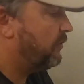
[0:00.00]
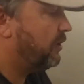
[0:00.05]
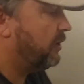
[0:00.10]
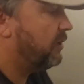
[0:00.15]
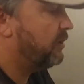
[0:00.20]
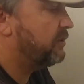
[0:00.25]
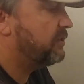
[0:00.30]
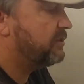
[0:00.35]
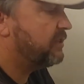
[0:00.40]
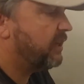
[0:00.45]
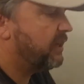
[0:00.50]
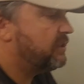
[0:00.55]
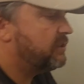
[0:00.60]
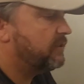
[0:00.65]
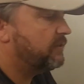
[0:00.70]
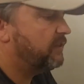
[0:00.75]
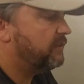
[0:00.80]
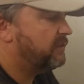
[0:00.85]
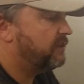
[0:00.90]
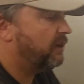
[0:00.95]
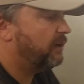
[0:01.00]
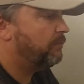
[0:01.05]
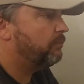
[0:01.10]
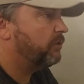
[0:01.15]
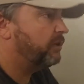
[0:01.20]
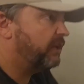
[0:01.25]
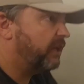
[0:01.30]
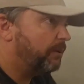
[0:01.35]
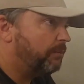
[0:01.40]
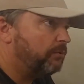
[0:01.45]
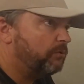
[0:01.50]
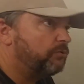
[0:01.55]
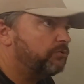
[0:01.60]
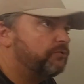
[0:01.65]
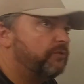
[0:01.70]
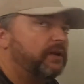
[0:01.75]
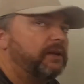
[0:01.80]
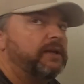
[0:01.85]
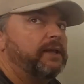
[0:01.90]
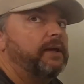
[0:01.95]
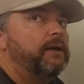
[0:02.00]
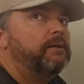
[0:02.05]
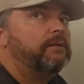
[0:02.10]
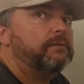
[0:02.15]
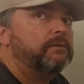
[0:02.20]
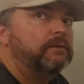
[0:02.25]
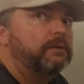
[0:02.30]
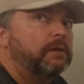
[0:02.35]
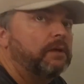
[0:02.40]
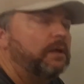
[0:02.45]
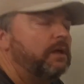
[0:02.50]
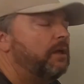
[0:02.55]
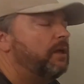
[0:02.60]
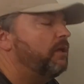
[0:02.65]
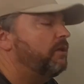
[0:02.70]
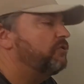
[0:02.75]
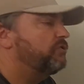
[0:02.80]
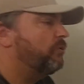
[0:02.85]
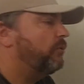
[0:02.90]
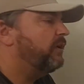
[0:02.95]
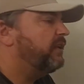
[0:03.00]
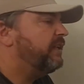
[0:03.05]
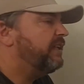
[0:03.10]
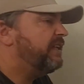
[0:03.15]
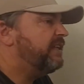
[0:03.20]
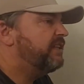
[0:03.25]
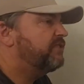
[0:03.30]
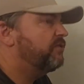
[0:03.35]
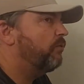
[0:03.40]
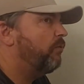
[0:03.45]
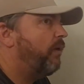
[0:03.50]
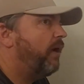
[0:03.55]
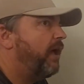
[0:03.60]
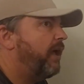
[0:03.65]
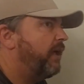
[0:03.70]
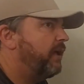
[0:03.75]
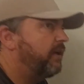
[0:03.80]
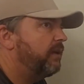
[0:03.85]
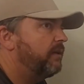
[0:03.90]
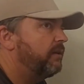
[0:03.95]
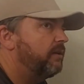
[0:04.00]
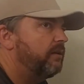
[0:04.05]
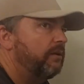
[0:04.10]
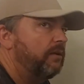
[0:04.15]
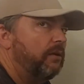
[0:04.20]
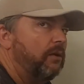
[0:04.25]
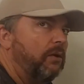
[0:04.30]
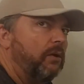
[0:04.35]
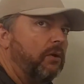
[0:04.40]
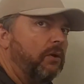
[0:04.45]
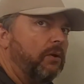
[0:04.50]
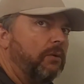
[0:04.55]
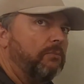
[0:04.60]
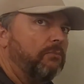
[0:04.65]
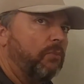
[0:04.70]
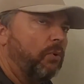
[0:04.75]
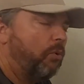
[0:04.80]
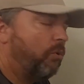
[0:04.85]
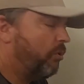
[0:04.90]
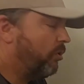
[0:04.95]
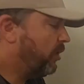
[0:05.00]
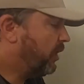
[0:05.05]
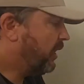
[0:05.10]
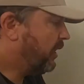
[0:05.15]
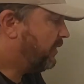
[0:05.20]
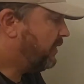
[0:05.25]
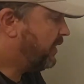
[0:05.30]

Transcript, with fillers: the sides of the tub where chemicals run down. Okay. So it eats away more in